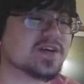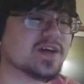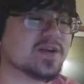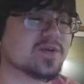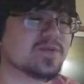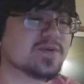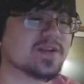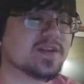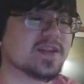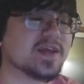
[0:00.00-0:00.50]

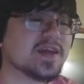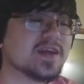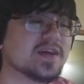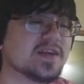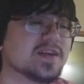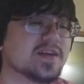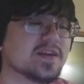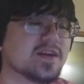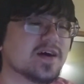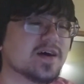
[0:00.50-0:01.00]
And when they
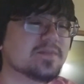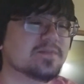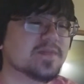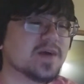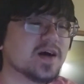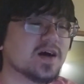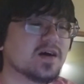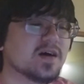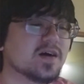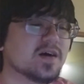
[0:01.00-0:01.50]
ended up
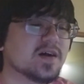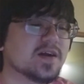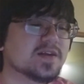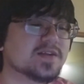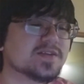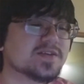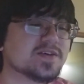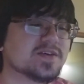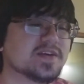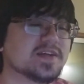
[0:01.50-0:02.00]

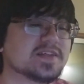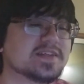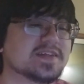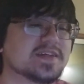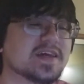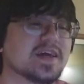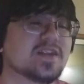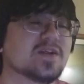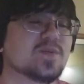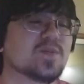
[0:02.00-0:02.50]
interning
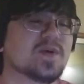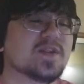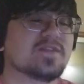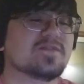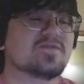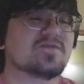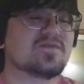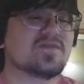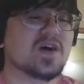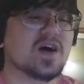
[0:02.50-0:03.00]
together
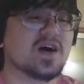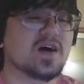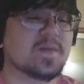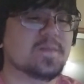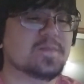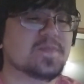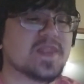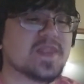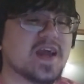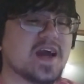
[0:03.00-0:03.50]
with
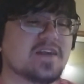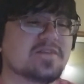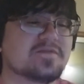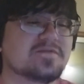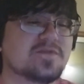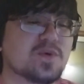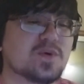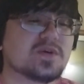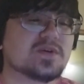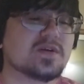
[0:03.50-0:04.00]
at
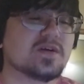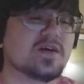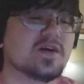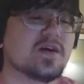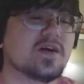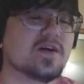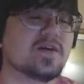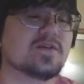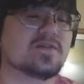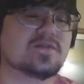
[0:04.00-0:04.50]

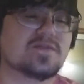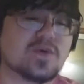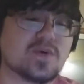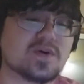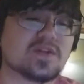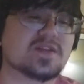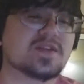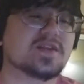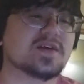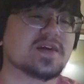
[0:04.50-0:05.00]

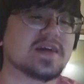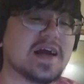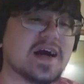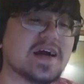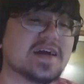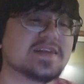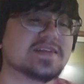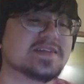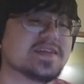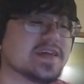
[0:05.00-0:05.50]
Fourth
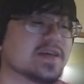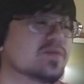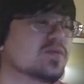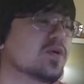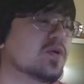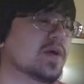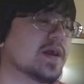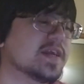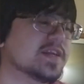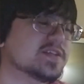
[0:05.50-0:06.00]
Kind's
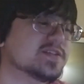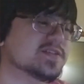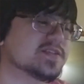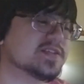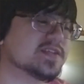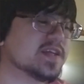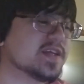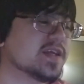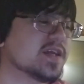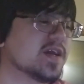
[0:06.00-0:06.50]
Hero
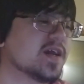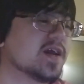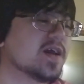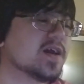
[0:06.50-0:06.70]
Agency,